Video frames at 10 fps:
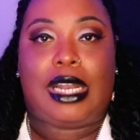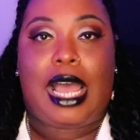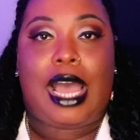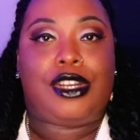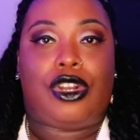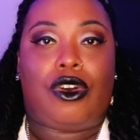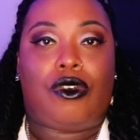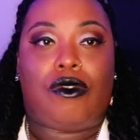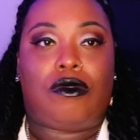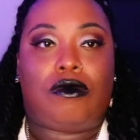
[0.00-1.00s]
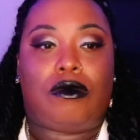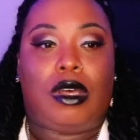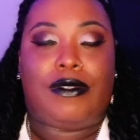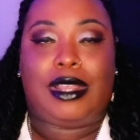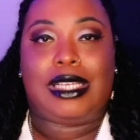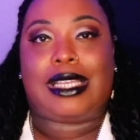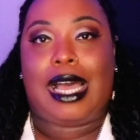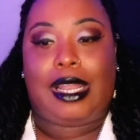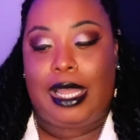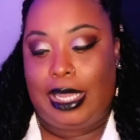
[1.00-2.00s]
that I know of the things
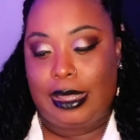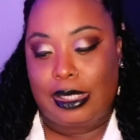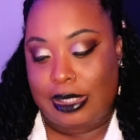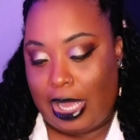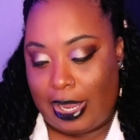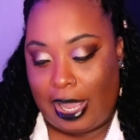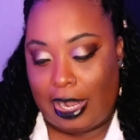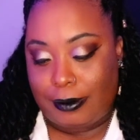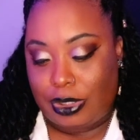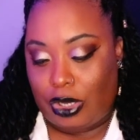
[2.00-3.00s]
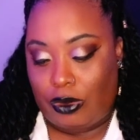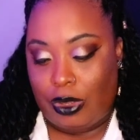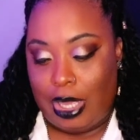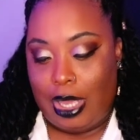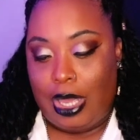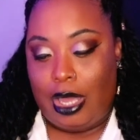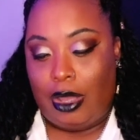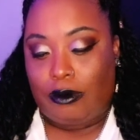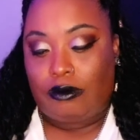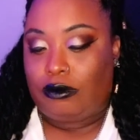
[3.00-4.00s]
I like, and this is how I got them. So
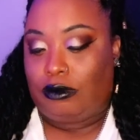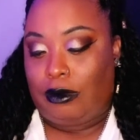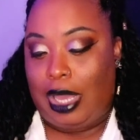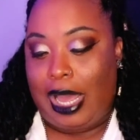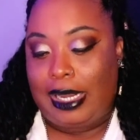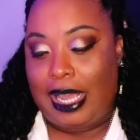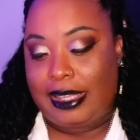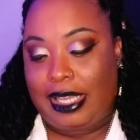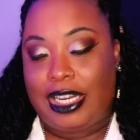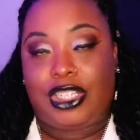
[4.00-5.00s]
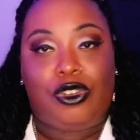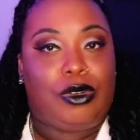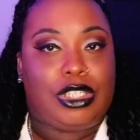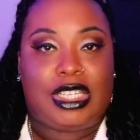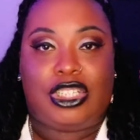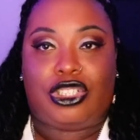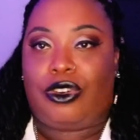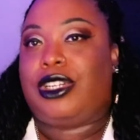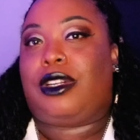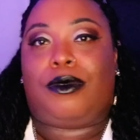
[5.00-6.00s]
I like that you could just get
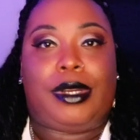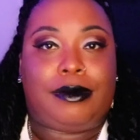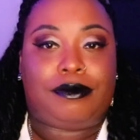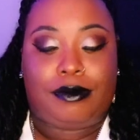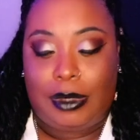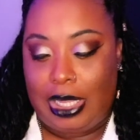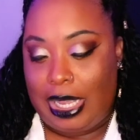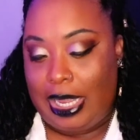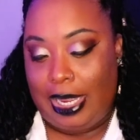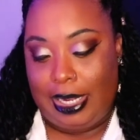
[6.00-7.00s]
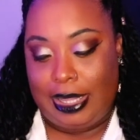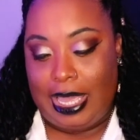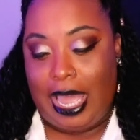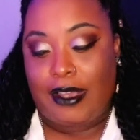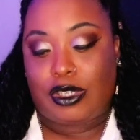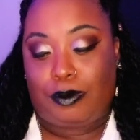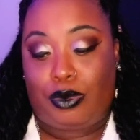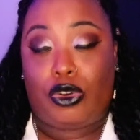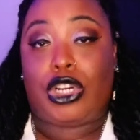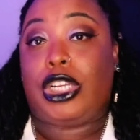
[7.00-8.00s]
straight to the point. And they have some
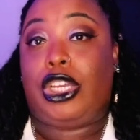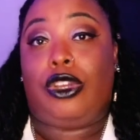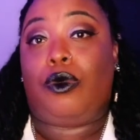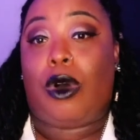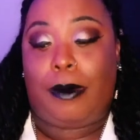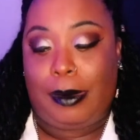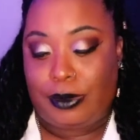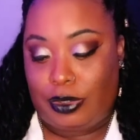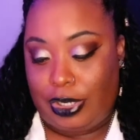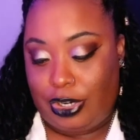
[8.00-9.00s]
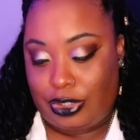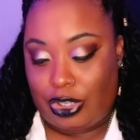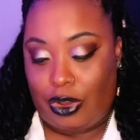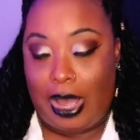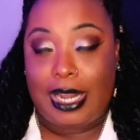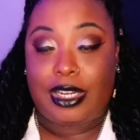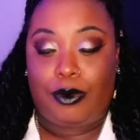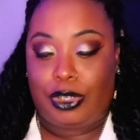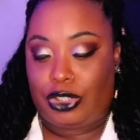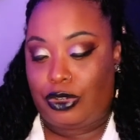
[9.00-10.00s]
pretty cute wallpapers on here. So I did
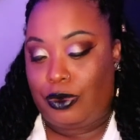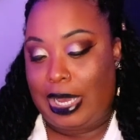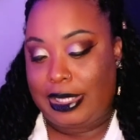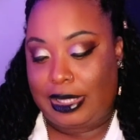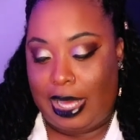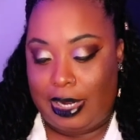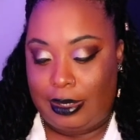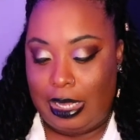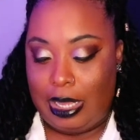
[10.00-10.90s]
want to show you guys that.